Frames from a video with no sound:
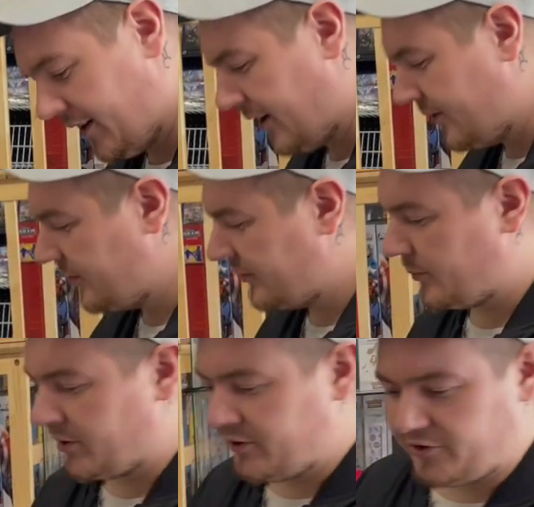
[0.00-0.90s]
I know there's a
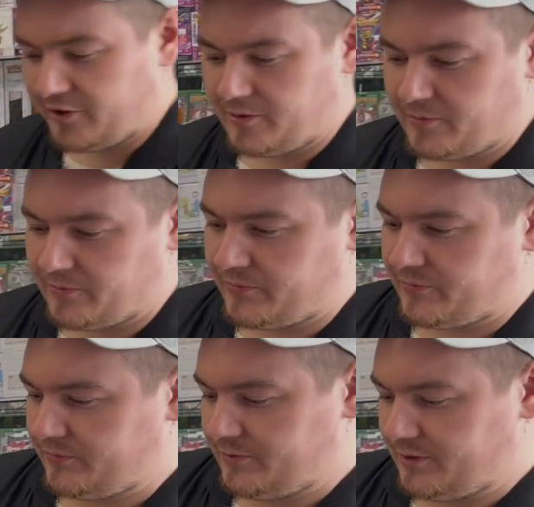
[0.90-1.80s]
bunch of
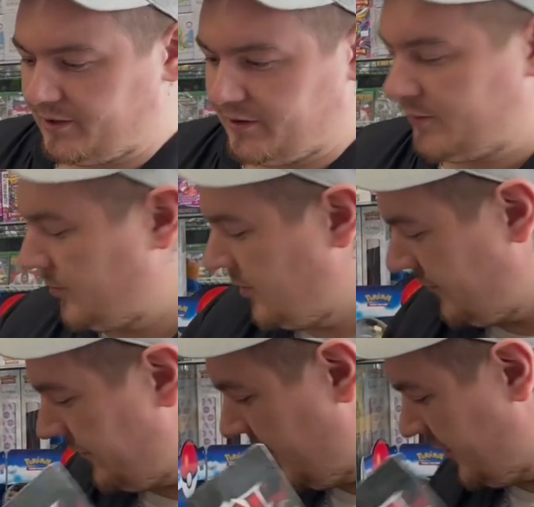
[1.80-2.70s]
Spawn
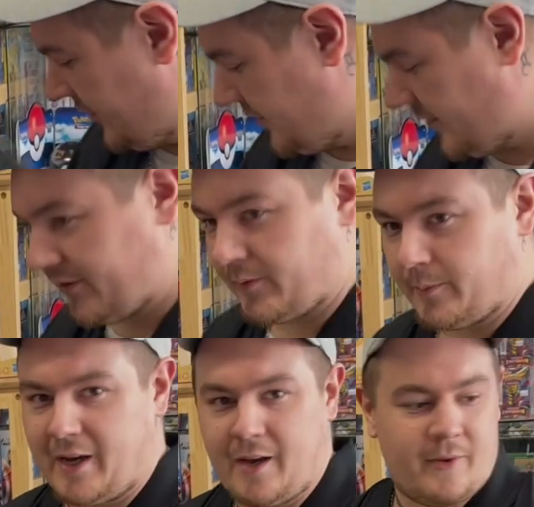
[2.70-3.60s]
figures, there's some
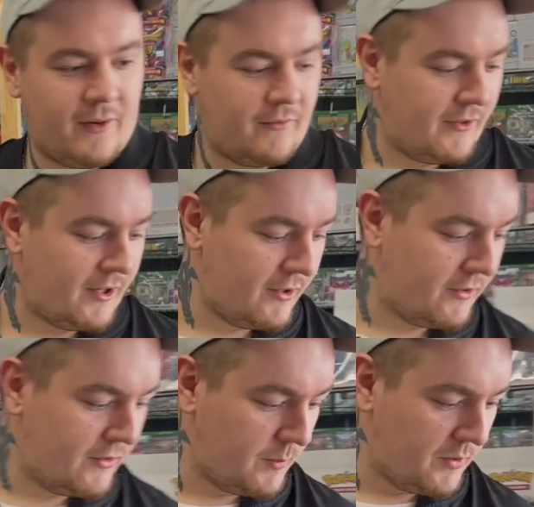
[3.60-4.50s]
Batman
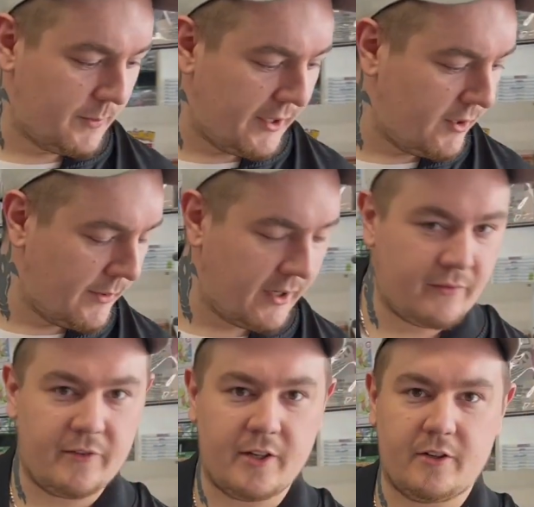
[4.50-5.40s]
figures, some Spider-Man
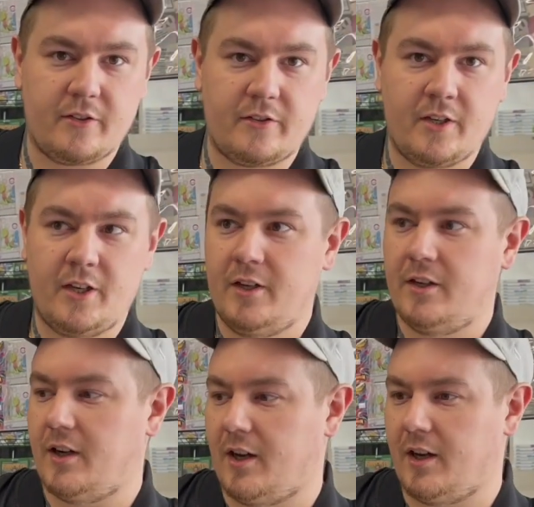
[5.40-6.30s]
figures,
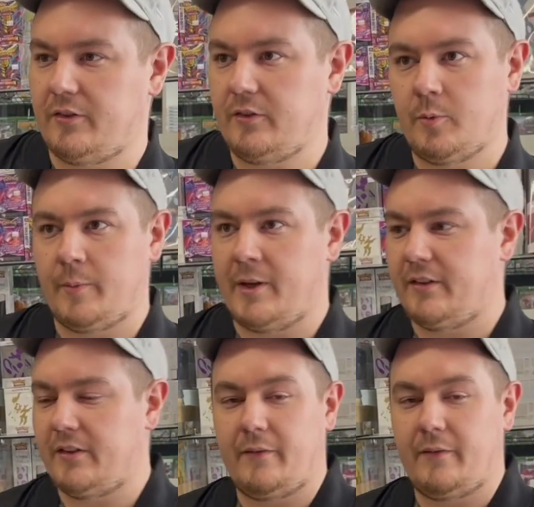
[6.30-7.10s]
Superman stuff.